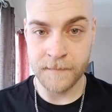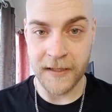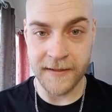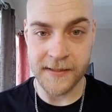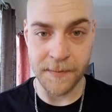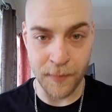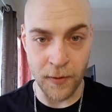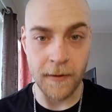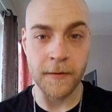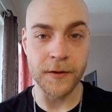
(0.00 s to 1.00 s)
It is
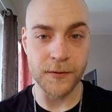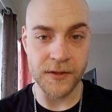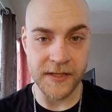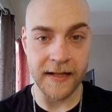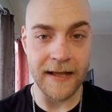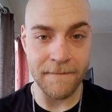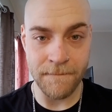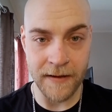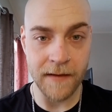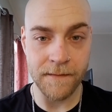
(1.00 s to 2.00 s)
important to still have
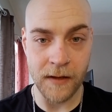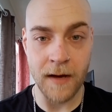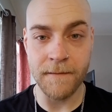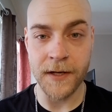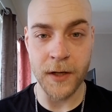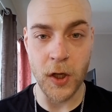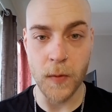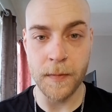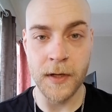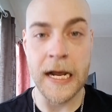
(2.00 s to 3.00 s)
faith, love, and
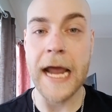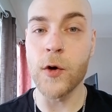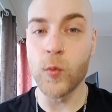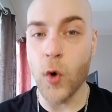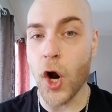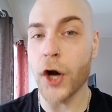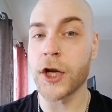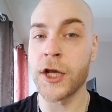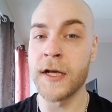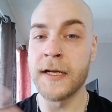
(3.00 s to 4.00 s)
hope and
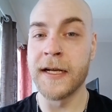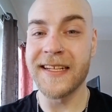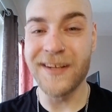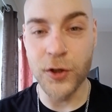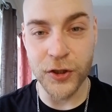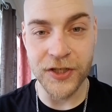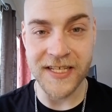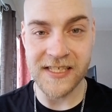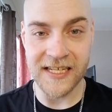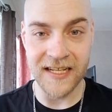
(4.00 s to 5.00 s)
work
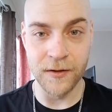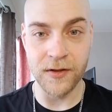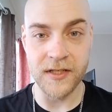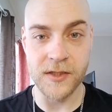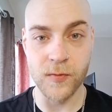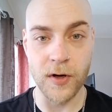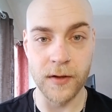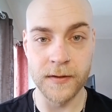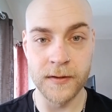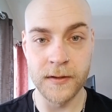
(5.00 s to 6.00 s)
goodness into this
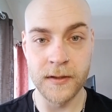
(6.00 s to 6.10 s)
world.